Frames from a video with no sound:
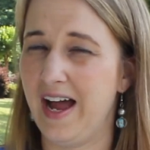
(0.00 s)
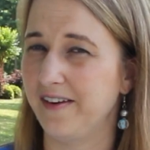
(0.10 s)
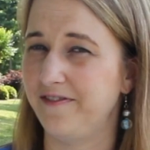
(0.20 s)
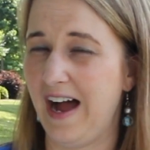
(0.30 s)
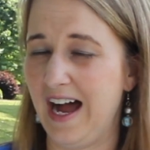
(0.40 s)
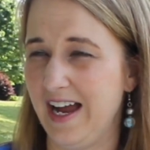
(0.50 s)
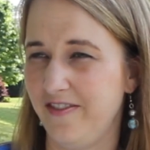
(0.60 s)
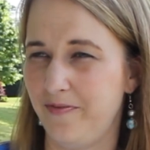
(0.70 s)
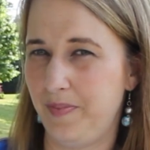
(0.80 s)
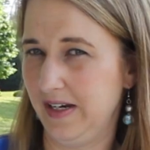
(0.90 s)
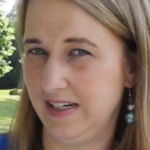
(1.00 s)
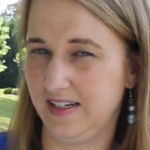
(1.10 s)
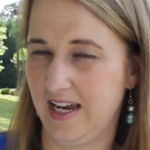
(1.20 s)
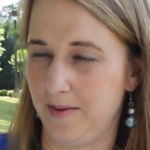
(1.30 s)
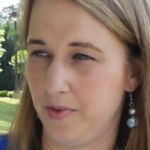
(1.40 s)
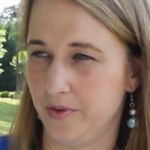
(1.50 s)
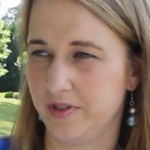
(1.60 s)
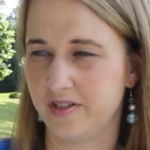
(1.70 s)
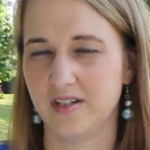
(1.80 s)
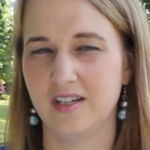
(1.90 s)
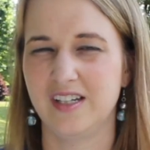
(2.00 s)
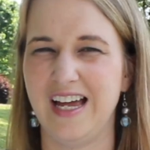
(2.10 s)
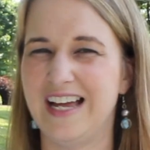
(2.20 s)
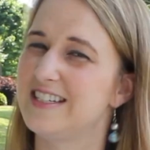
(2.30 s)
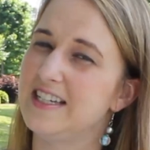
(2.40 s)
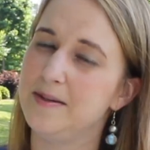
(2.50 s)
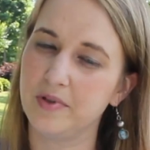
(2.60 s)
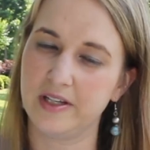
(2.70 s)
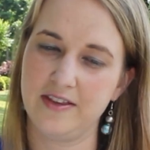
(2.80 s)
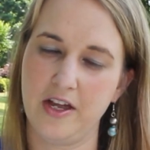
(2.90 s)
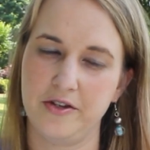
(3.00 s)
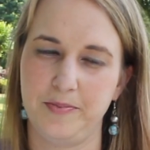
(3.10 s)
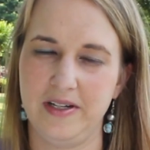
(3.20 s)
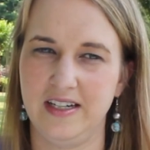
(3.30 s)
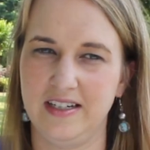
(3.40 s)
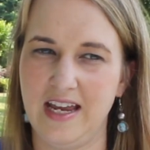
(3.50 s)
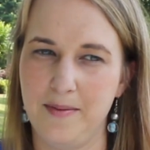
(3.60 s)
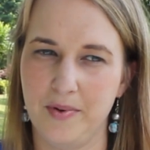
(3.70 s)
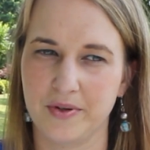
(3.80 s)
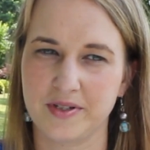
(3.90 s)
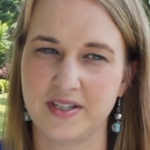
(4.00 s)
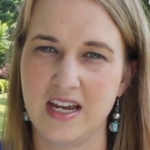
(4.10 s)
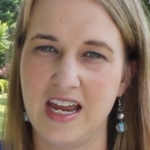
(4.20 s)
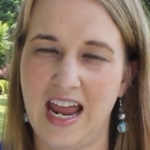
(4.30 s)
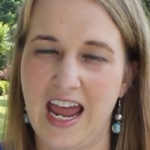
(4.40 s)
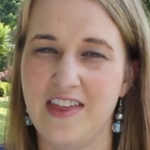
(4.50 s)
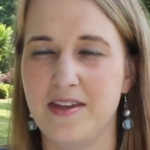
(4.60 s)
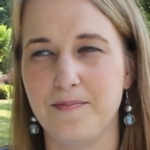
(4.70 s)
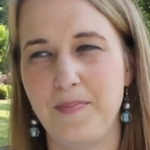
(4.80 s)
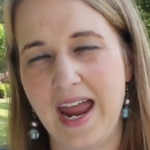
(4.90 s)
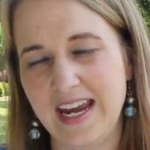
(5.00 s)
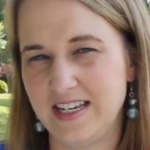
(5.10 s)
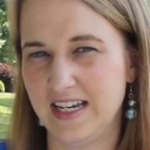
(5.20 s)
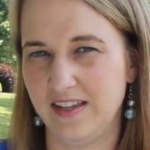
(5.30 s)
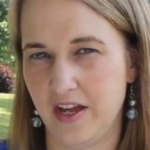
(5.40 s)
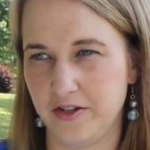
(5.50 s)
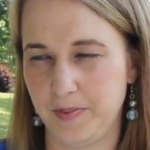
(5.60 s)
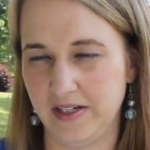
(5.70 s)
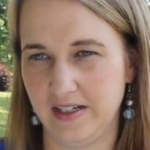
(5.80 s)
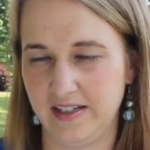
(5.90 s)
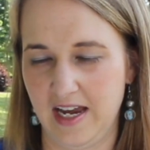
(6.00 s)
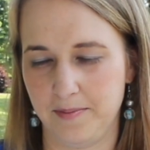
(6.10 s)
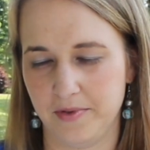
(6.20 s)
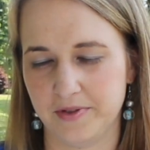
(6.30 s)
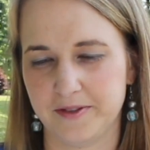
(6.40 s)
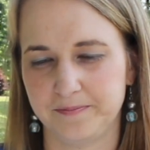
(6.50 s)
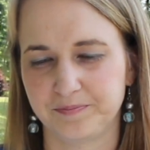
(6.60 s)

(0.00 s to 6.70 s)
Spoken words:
5 picnic tables, assembling those picnic tables, and then painting those picnic tables.